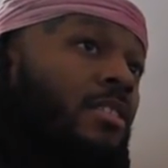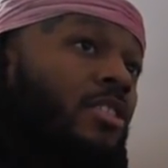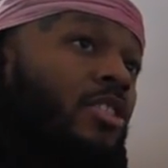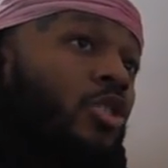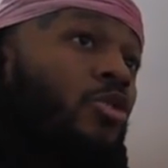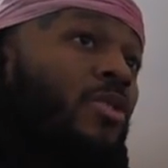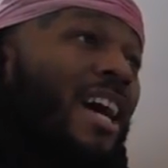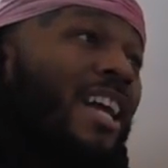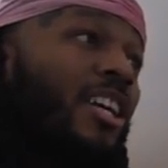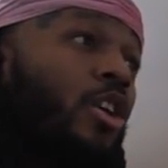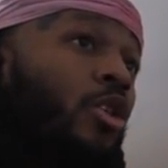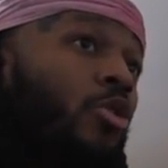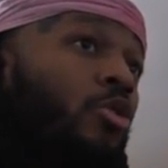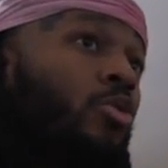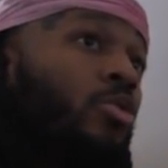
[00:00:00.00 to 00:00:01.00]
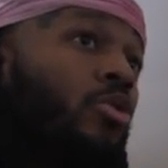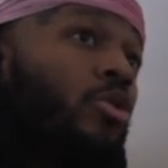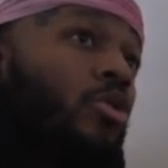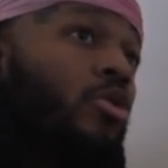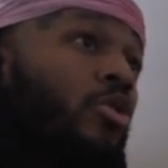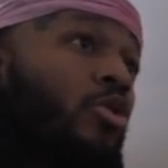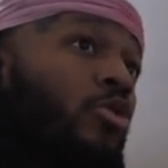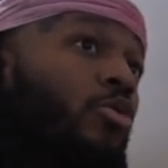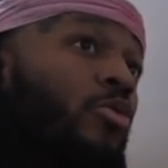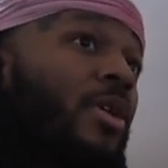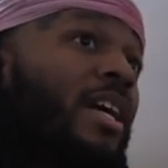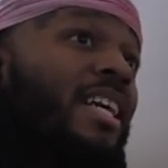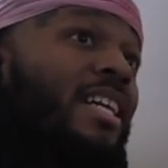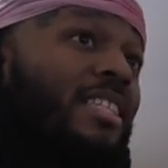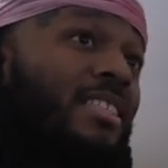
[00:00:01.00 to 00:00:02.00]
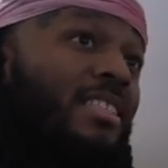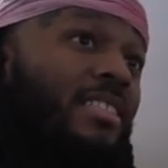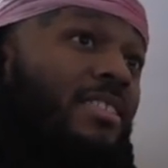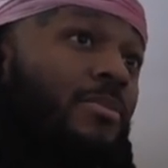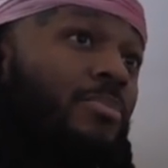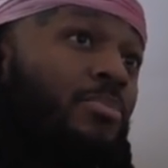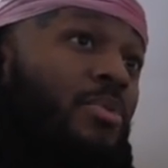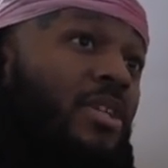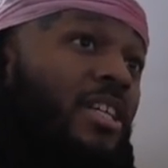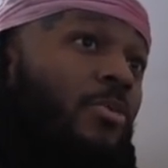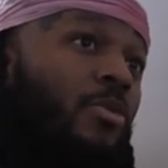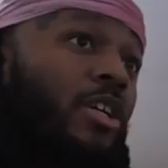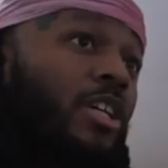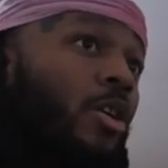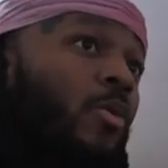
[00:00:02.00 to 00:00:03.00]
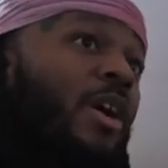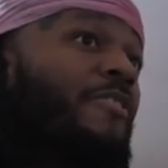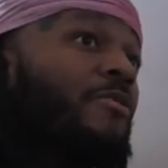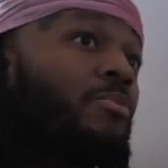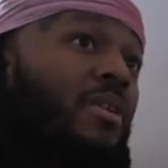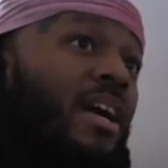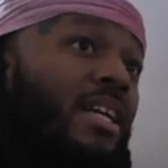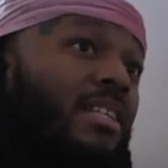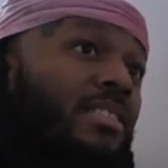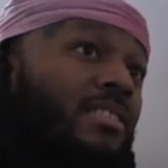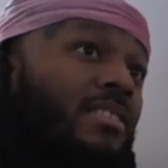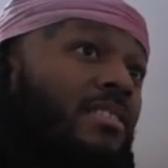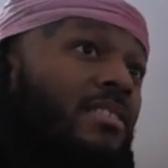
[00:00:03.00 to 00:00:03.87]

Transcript: So you gotta go crazy putting work away from practice.